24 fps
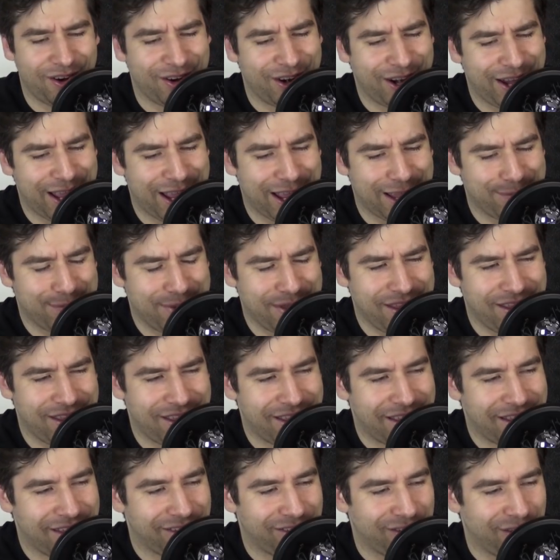aren't
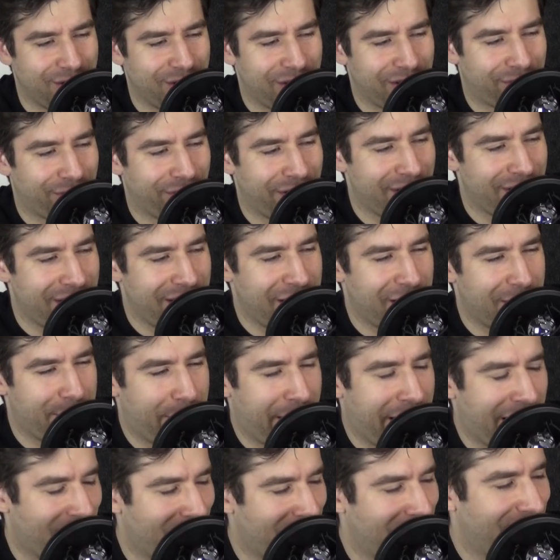happy. So it's very
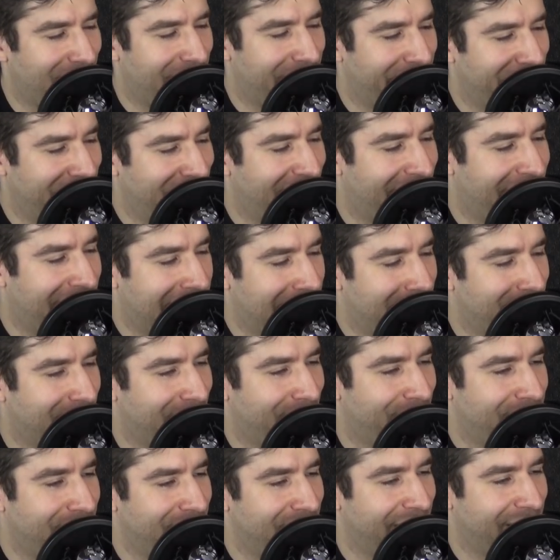apparent of the times,
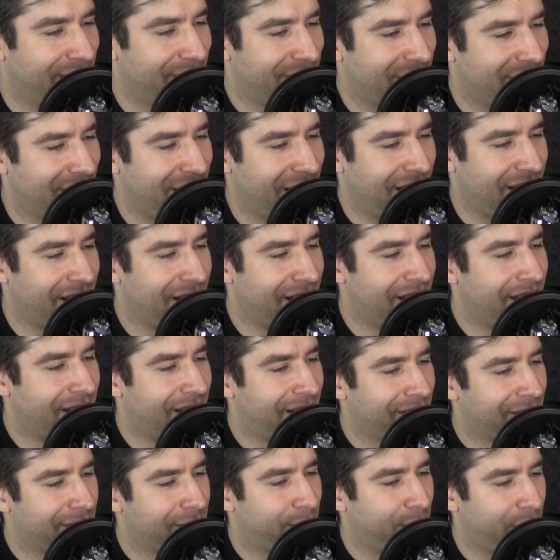I feel like, a very
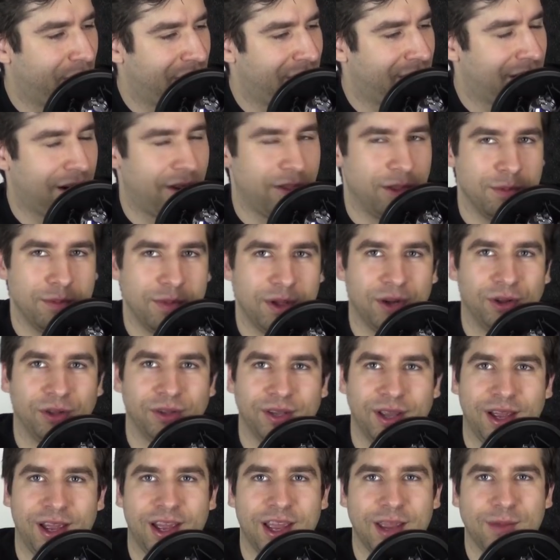split down the
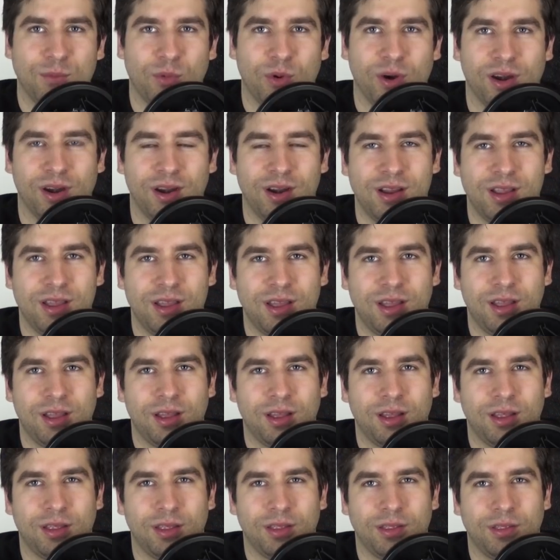middle time where
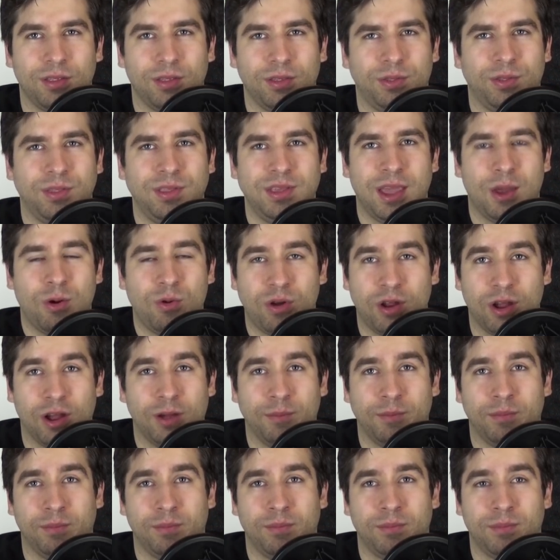the
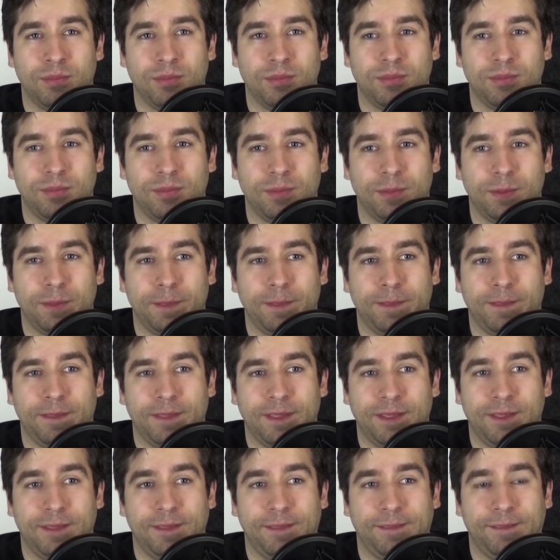outcome,
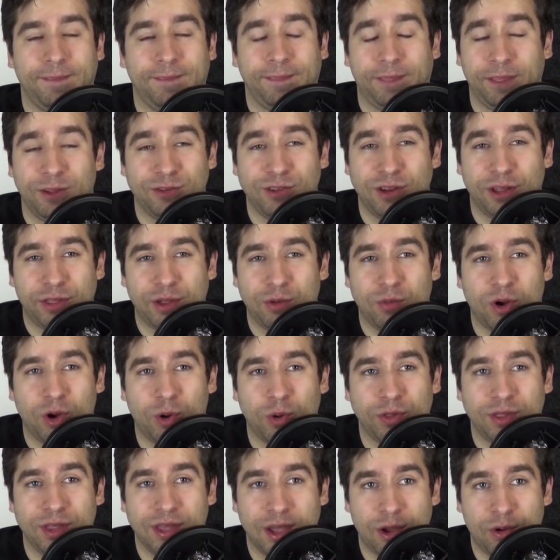there's nothing
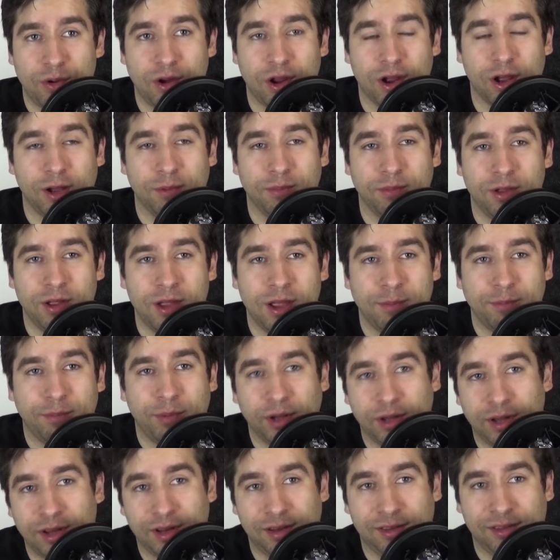wrong with the outcome,
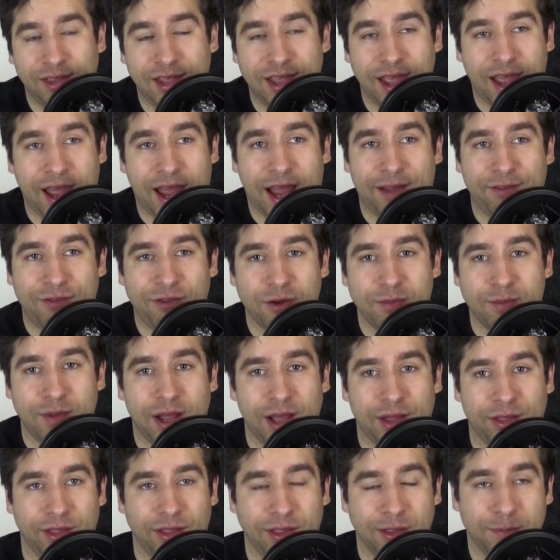but it's the
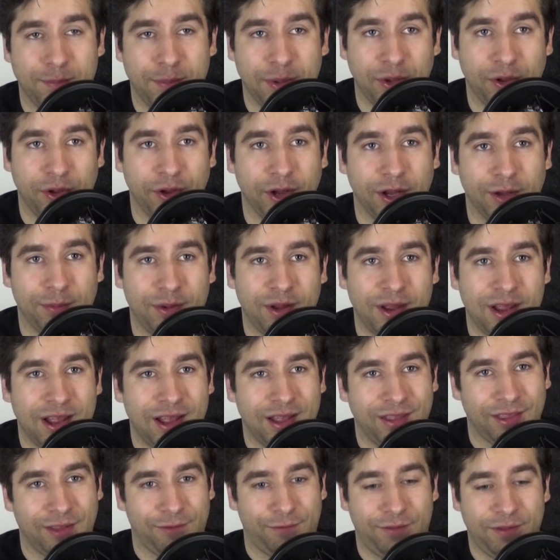aftermath and the buildup
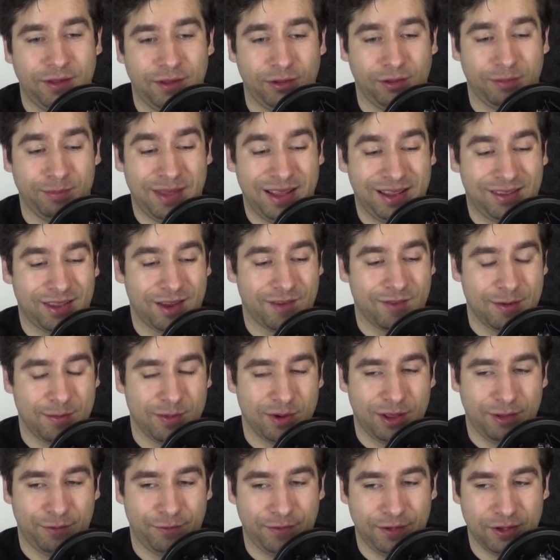that makes
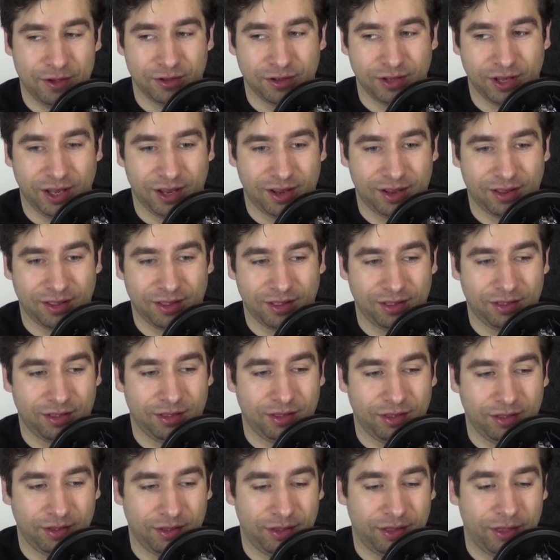everybody feel like
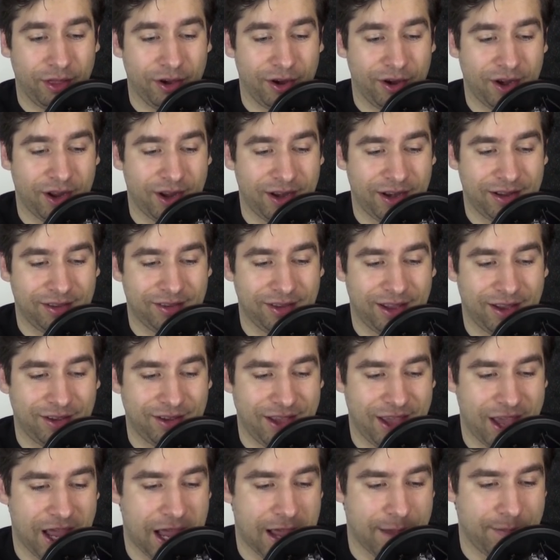they're not
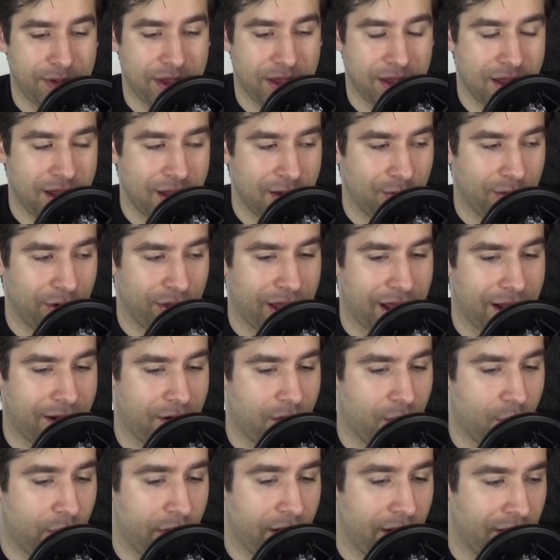exactly happy with
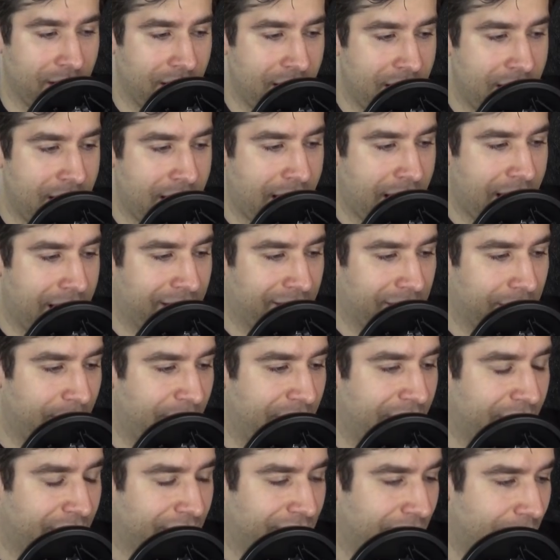how it went. And
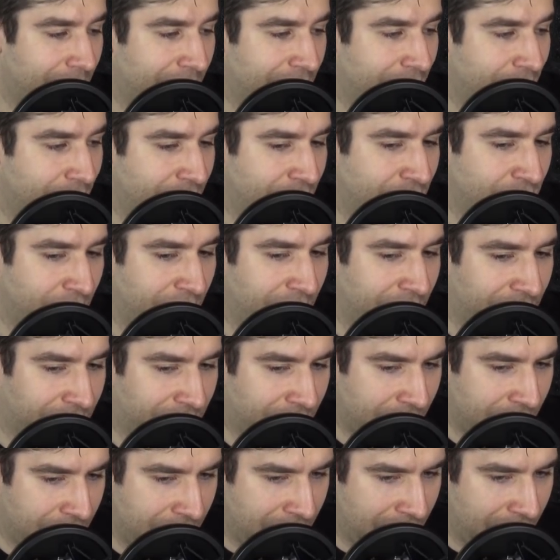something else I want to
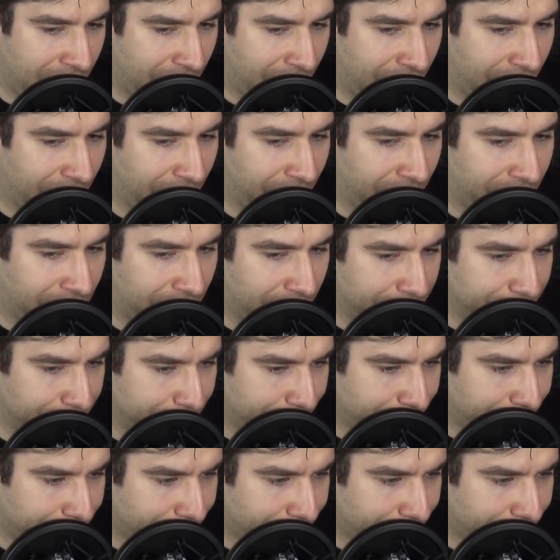address is